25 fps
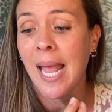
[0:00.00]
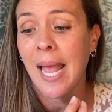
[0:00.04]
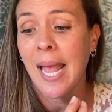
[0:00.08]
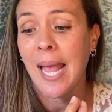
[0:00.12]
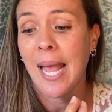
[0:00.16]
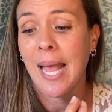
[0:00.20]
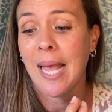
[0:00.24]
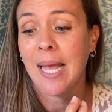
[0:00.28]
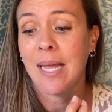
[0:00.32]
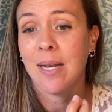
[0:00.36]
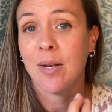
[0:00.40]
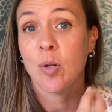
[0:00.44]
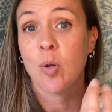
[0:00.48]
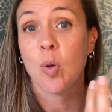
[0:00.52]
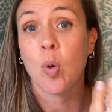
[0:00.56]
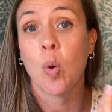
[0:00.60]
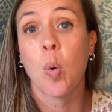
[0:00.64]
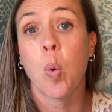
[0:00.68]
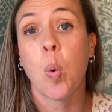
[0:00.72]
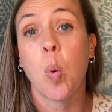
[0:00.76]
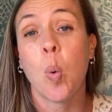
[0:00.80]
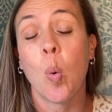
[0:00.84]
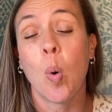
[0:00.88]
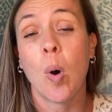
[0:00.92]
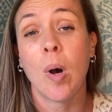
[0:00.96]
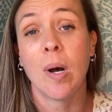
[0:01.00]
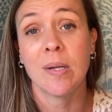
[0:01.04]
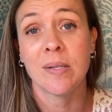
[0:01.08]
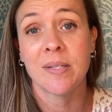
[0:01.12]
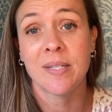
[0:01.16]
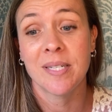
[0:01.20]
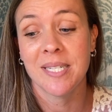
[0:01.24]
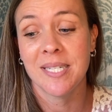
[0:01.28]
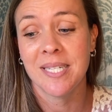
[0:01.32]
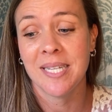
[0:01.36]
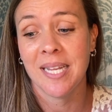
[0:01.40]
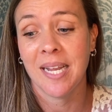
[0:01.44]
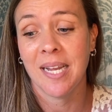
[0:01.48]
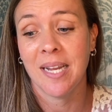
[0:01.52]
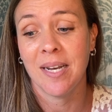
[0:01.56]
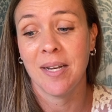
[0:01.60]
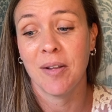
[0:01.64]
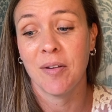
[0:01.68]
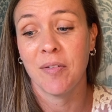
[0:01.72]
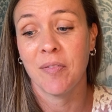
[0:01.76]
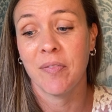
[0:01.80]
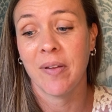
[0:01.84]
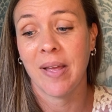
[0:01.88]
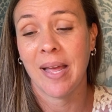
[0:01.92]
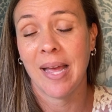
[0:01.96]
And
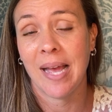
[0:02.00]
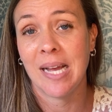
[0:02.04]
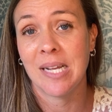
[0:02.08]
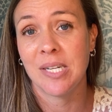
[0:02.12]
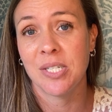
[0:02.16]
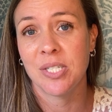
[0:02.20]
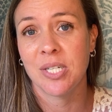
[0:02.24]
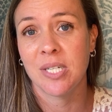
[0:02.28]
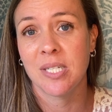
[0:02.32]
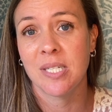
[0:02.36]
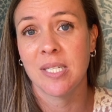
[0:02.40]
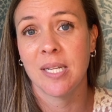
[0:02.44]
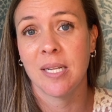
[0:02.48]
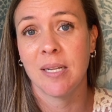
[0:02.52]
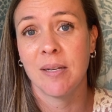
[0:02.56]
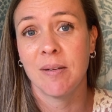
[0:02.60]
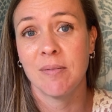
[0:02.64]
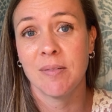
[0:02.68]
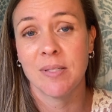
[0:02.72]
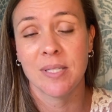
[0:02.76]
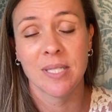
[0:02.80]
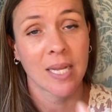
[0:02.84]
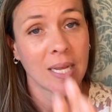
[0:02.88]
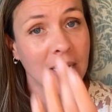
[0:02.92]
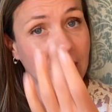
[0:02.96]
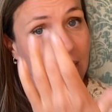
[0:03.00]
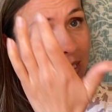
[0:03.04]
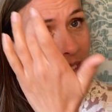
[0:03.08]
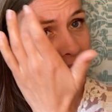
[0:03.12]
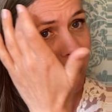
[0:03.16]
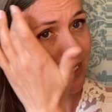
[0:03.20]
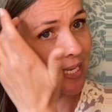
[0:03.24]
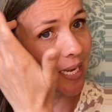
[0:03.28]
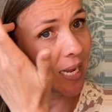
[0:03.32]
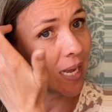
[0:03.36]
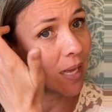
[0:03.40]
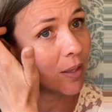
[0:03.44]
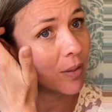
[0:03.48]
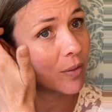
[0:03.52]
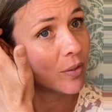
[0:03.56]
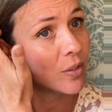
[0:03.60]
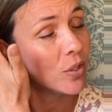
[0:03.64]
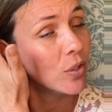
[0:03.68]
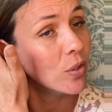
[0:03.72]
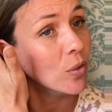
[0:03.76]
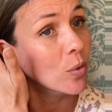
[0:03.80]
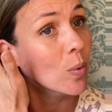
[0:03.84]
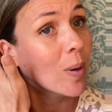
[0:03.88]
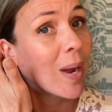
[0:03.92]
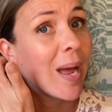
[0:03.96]
quantitative adjectives tell
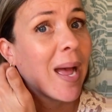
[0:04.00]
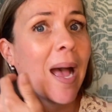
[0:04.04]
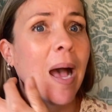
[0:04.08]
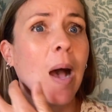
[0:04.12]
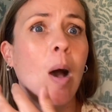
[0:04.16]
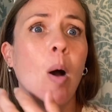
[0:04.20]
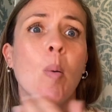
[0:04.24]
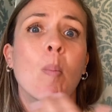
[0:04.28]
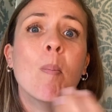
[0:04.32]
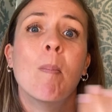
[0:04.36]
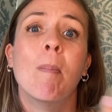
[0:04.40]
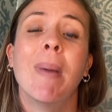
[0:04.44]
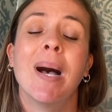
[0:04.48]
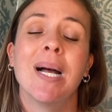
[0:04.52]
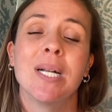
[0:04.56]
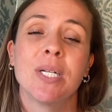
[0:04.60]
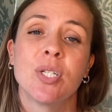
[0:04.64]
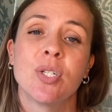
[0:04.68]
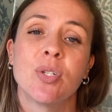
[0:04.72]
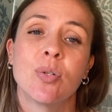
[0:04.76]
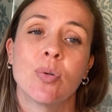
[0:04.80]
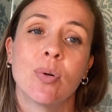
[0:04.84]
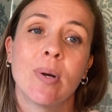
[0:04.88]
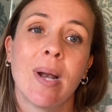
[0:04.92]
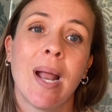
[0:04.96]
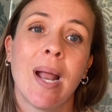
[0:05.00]
you how much or